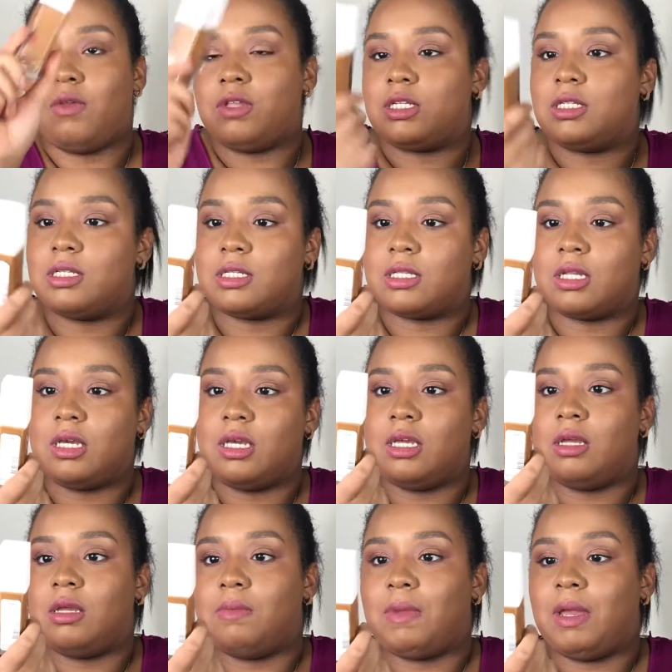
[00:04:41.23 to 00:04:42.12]
This is
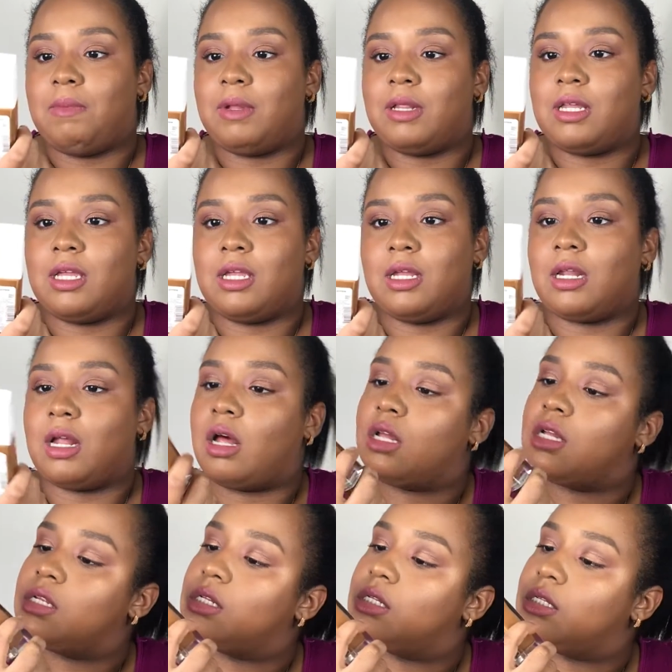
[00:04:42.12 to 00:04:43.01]
the Maybelline
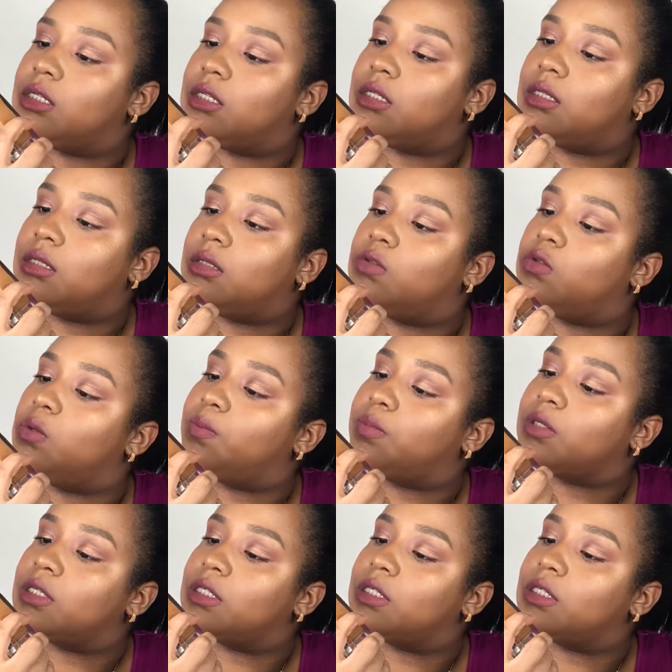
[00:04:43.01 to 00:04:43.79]
Super